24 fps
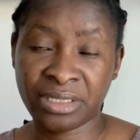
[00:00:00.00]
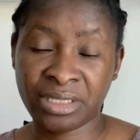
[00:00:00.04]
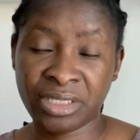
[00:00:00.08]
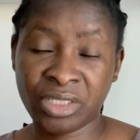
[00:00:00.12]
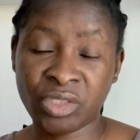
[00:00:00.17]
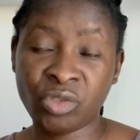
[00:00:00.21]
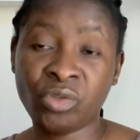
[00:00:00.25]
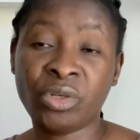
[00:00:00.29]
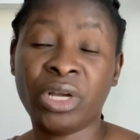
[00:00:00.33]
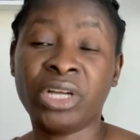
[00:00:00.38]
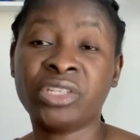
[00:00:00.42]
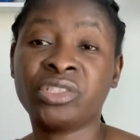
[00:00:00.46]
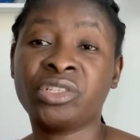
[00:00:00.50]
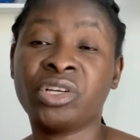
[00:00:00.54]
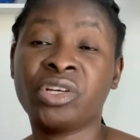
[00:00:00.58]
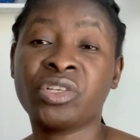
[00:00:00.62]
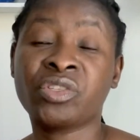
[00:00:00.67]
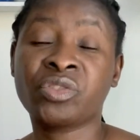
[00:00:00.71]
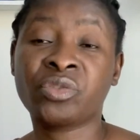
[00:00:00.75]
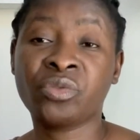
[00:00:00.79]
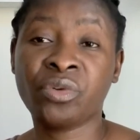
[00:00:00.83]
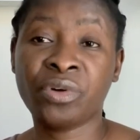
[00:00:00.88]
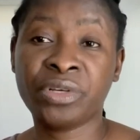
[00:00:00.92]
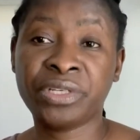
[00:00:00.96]
you are just
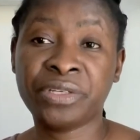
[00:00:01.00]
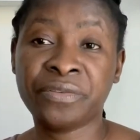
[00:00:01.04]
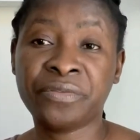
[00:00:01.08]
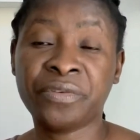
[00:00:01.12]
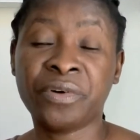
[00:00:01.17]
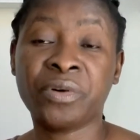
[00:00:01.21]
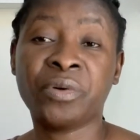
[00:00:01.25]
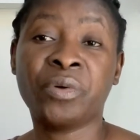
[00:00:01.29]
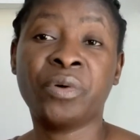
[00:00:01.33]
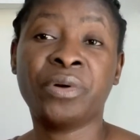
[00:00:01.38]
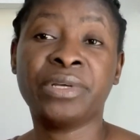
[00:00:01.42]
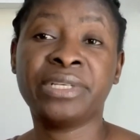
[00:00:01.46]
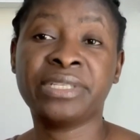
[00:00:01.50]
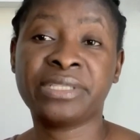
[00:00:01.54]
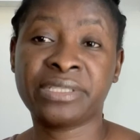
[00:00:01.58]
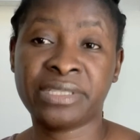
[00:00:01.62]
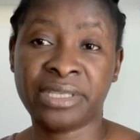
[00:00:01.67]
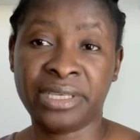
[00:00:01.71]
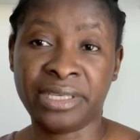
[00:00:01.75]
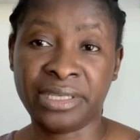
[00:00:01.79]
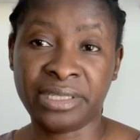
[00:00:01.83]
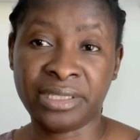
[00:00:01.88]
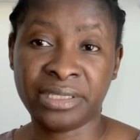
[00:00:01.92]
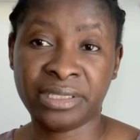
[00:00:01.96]
going for going's
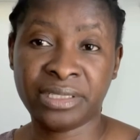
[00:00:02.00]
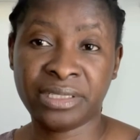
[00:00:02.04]
sake.